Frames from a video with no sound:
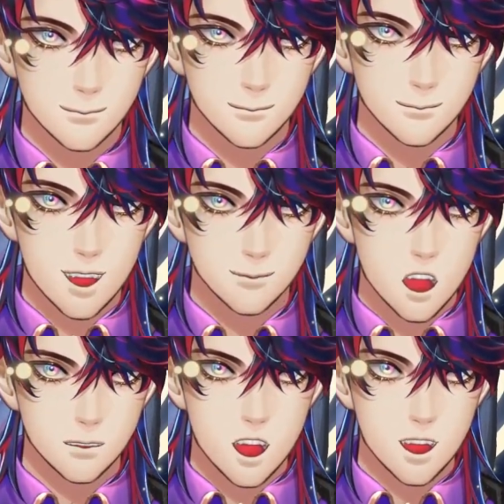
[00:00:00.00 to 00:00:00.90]
Okay,
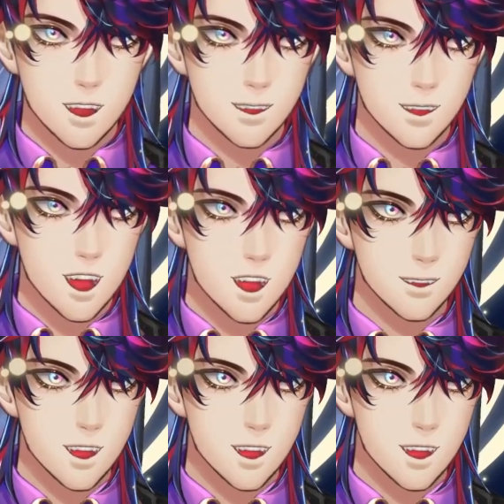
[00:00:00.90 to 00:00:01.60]
let's see.